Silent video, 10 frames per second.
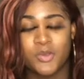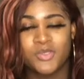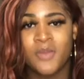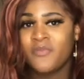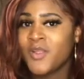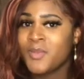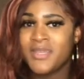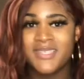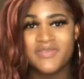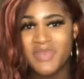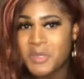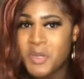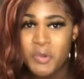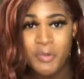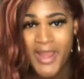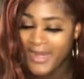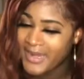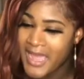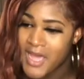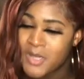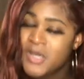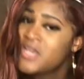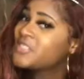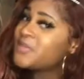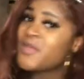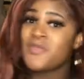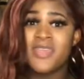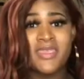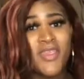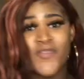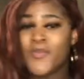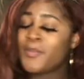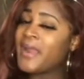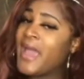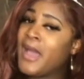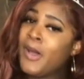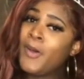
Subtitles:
So I'm filming this video right now, so maybe a year from now